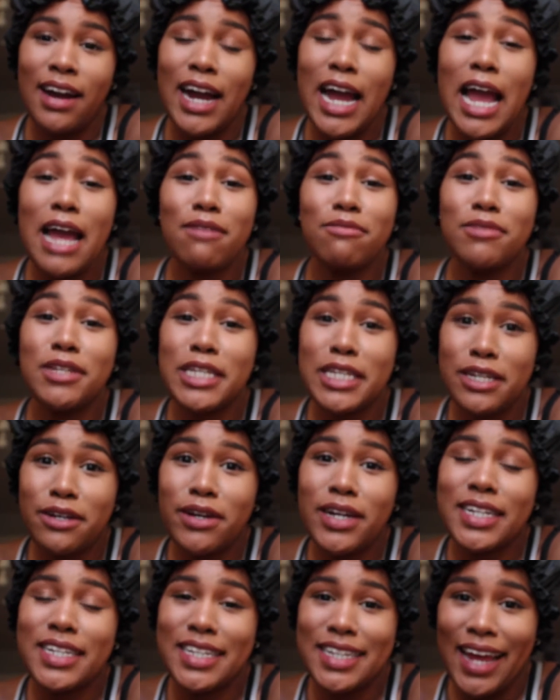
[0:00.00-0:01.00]
I am so
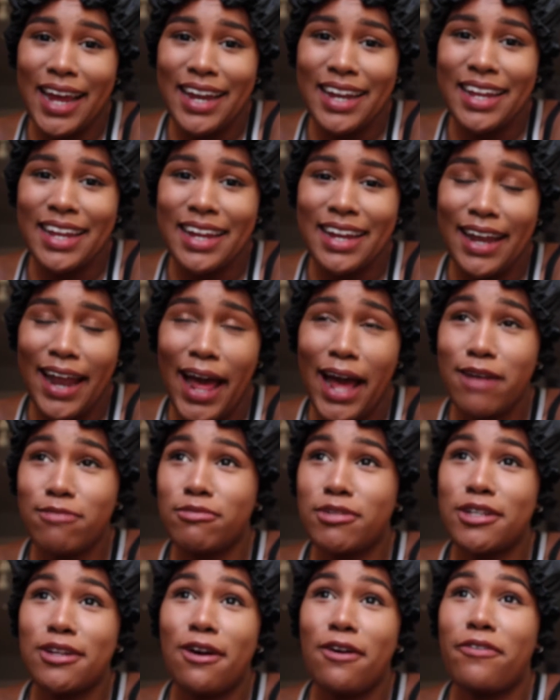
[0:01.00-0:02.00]
excited.
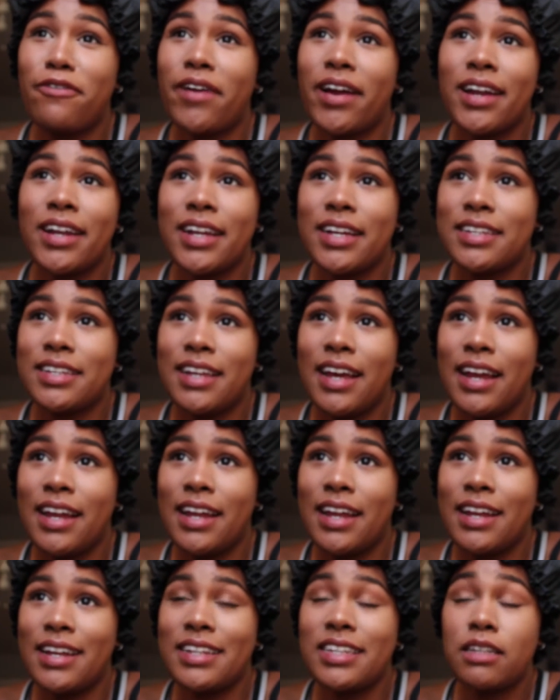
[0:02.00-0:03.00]
I'm so freaking
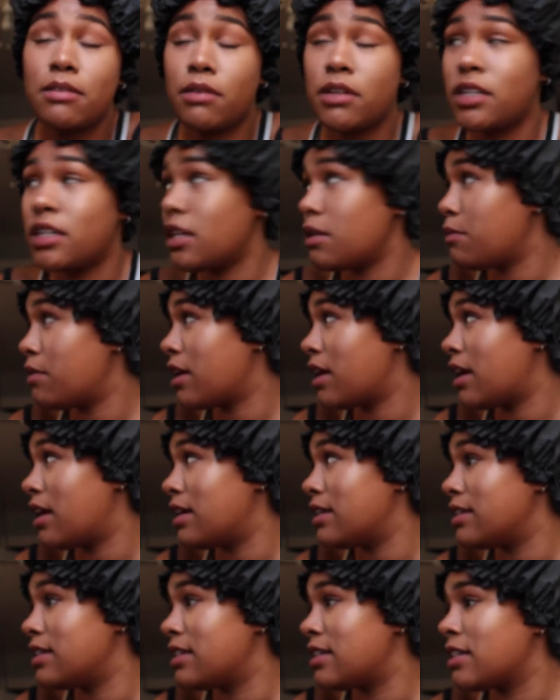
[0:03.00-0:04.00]
excited, especially
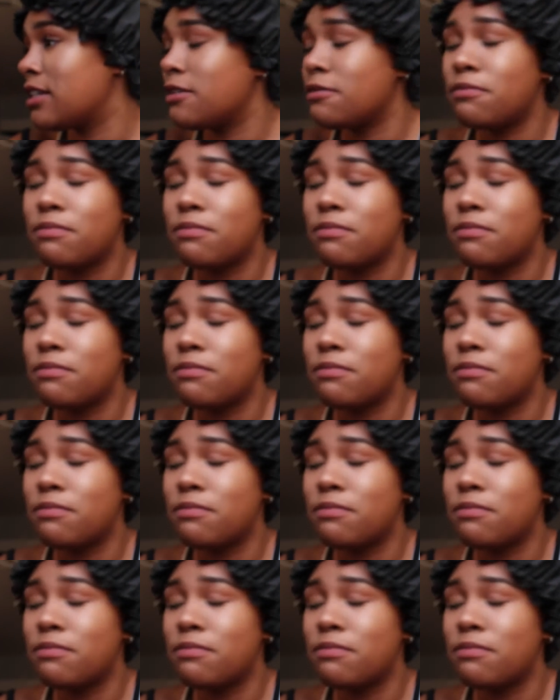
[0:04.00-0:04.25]
because